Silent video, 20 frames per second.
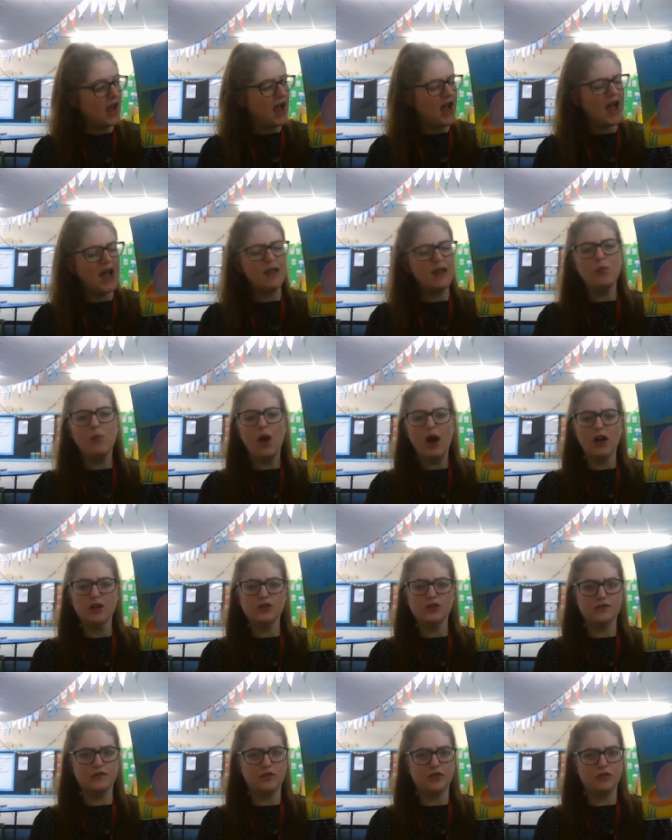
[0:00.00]
I
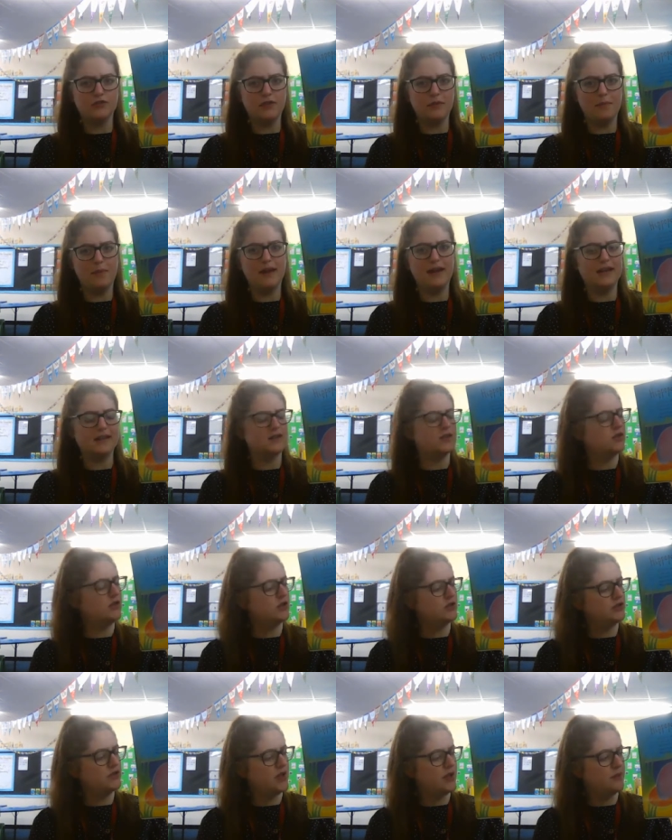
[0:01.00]
watch for a minute
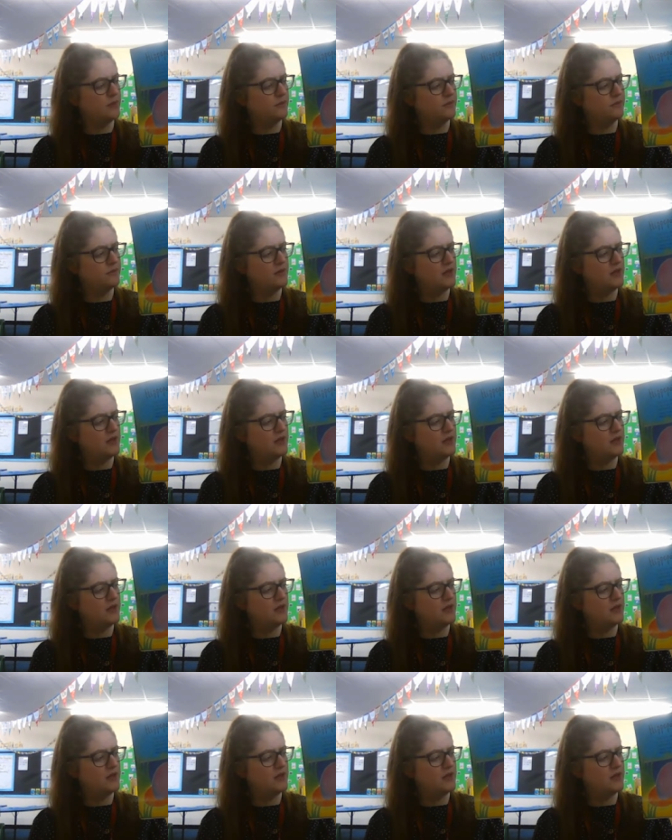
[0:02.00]
or two.